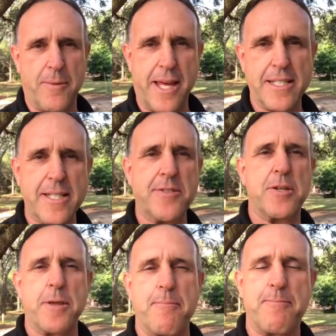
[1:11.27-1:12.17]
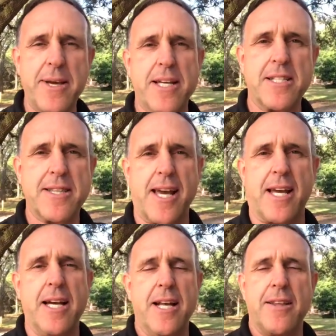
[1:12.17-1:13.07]
And that seems to be the biggest
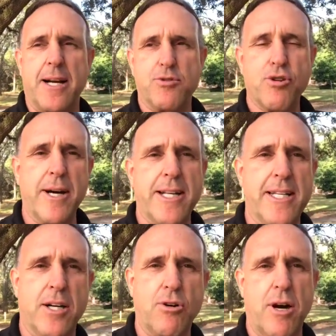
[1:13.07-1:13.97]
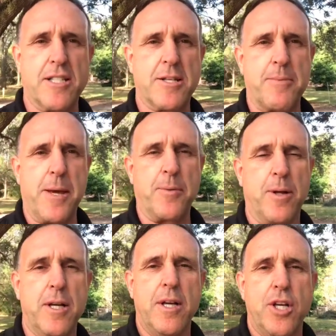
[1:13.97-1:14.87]
thing that I'm trying to get across to people.